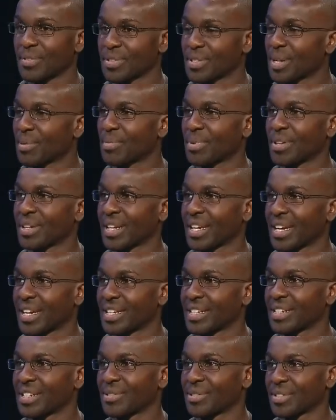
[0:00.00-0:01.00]
of summer in
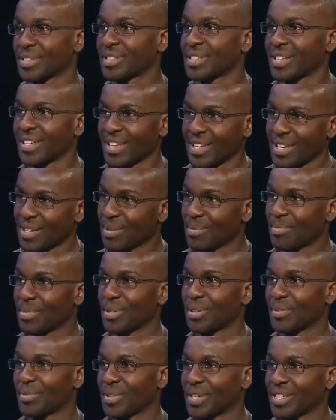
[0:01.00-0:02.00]
Kenya. It was
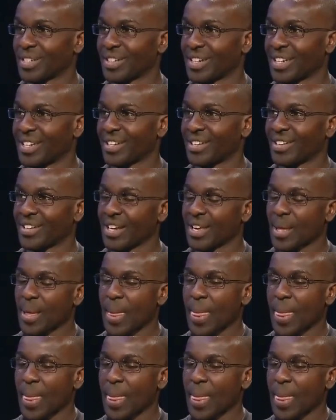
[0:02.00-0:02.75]
middle of winter here.